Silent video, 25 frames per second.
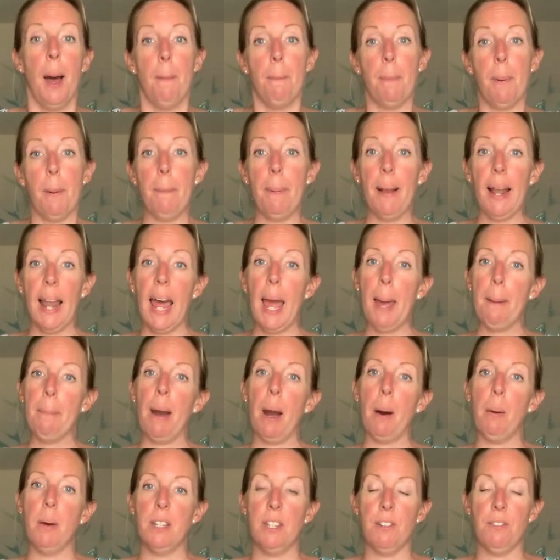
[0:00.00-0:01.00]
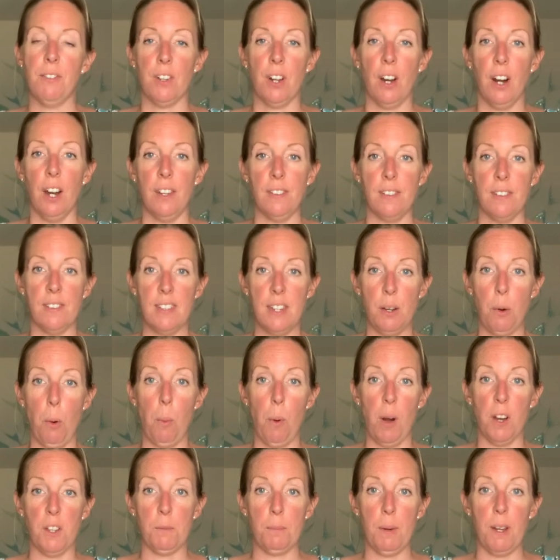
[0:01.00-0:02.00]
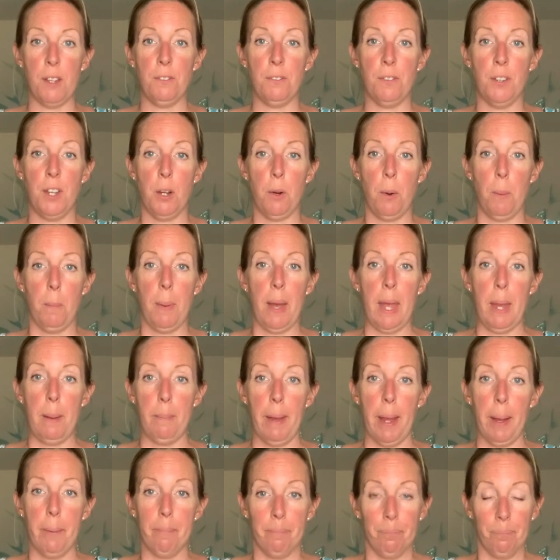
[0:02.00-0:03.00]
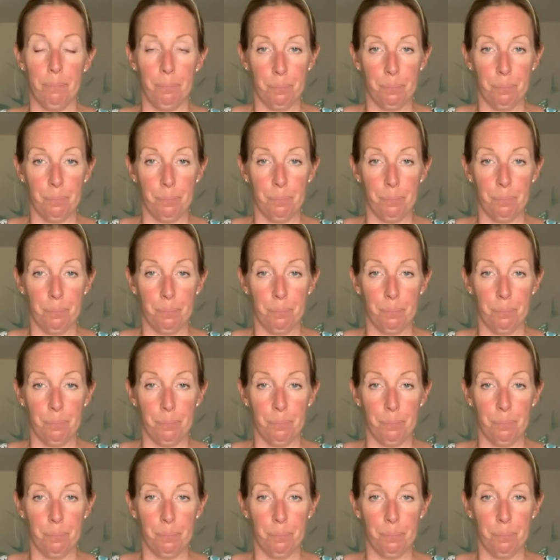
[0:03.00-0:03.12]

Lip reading: But play about with different heights and see what works best for you and baby.